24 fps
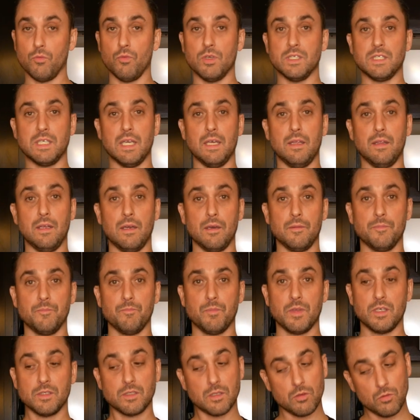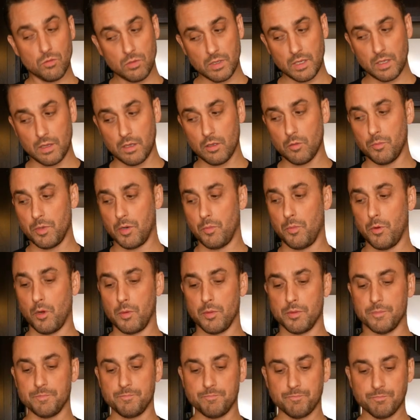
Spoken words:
whiskey in there. There's only a little bit of bourbon.